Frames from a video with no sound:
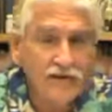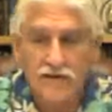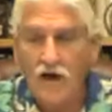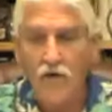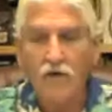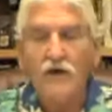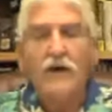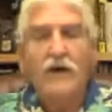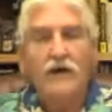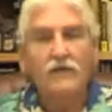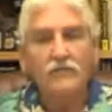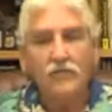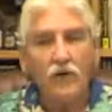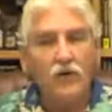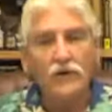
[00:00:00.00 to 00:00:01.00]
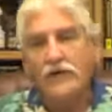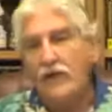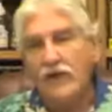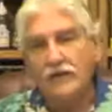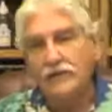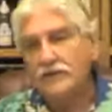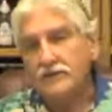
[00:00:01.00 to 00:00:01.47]
So important to
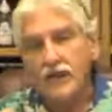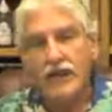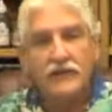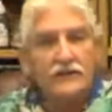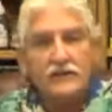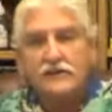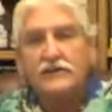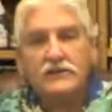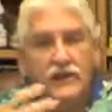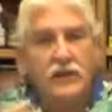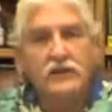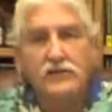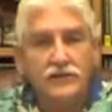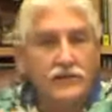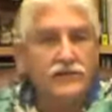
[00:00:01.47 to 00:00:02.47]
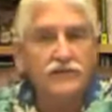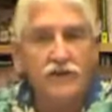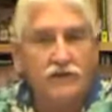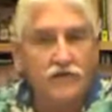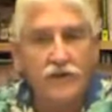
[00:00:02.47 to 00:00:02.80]
understand this is interstitial